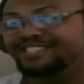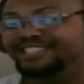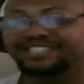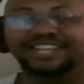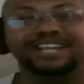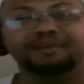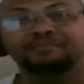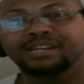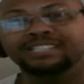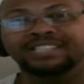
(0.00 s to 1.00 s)
She's
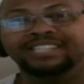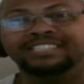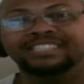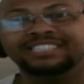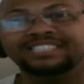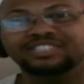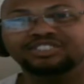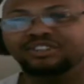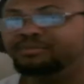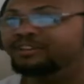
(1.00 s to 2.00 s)
thinking biscuits and she's
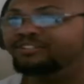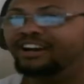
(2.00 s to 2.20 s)
dripping